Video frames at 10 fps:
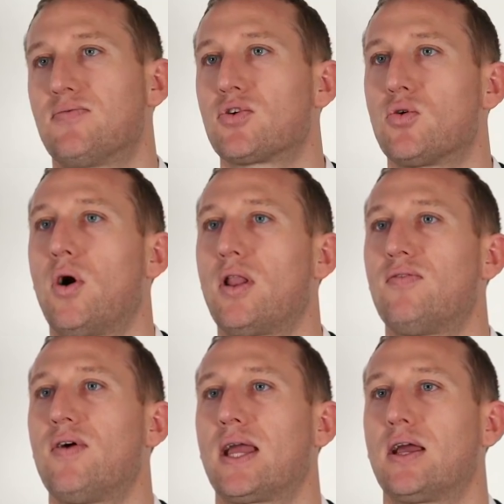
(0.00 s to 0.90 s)
if you're
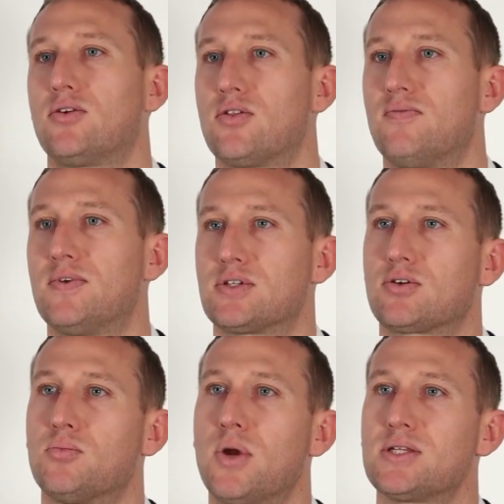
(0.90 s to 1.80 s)
qualifying under the
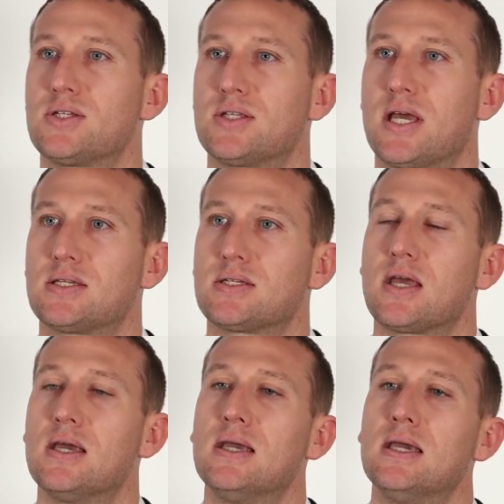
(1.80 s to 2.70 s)
physical presence test.
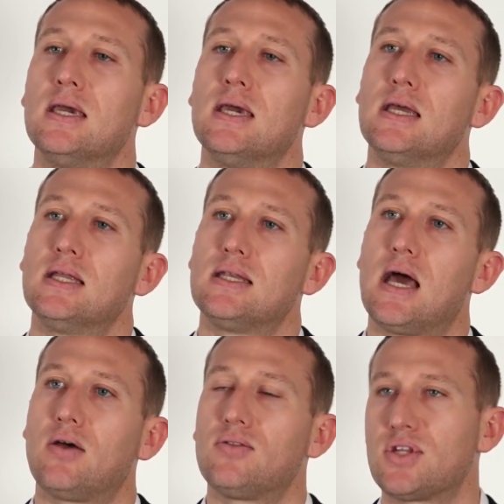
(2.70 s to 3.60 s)

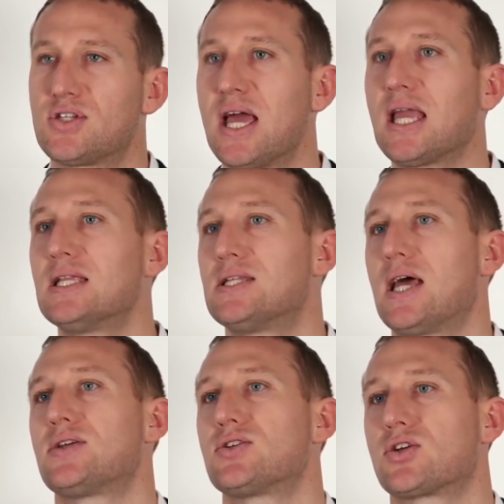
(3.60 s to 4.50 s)
Now, the second
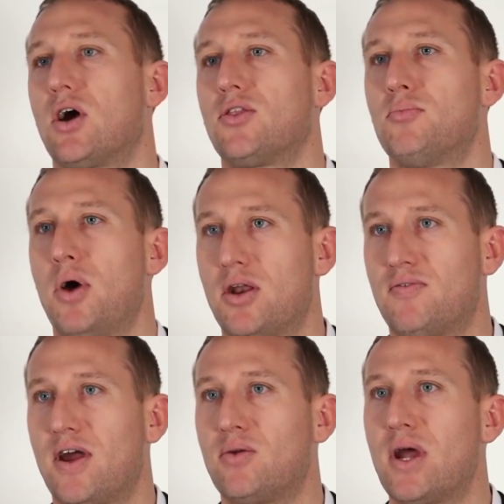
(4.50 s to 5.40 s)
test is called the bona
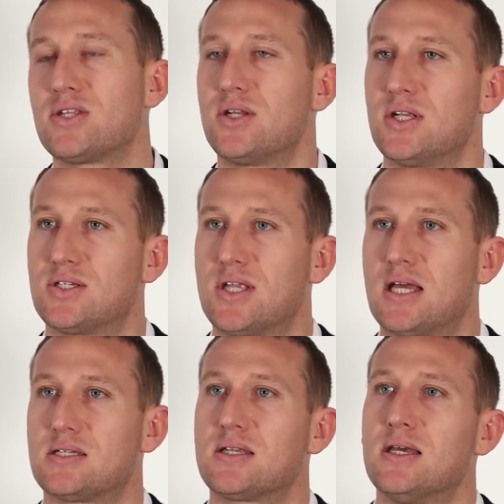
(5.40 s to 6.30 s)
fide residence
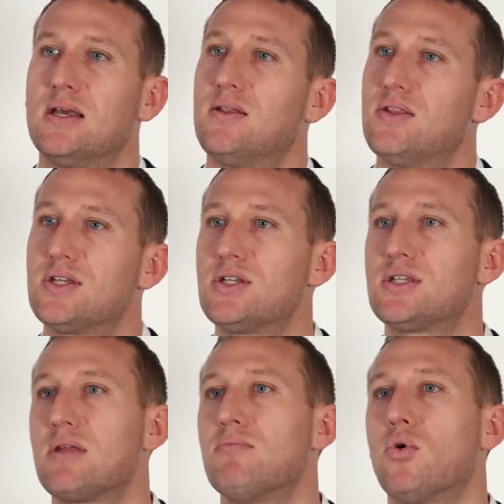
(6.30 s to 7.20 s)
test. This
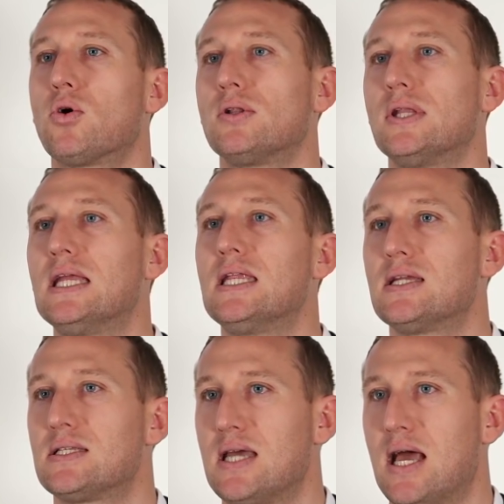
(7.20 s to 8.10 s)
is a more
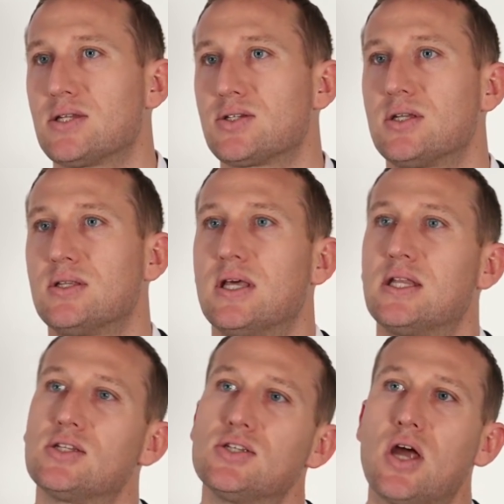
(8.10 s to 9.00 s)
lenient test
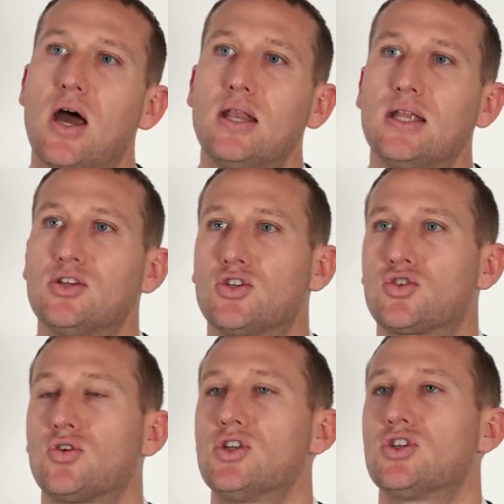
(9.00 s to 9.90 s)
that is not as
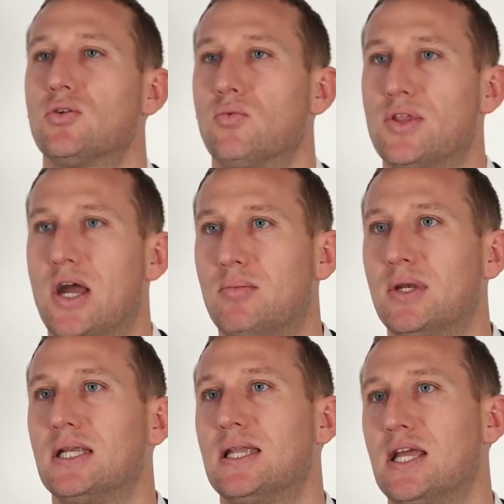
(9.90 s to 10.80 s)
stringent with how
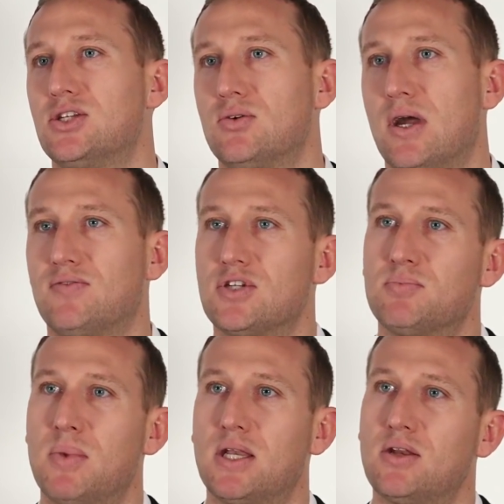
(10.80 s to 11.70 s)
many days you have to
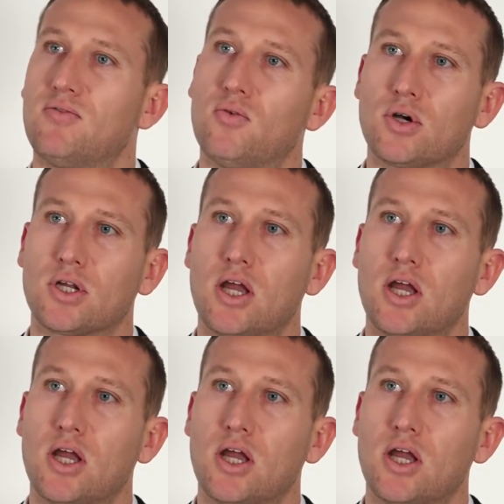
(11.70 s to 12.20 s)
spend in a foreign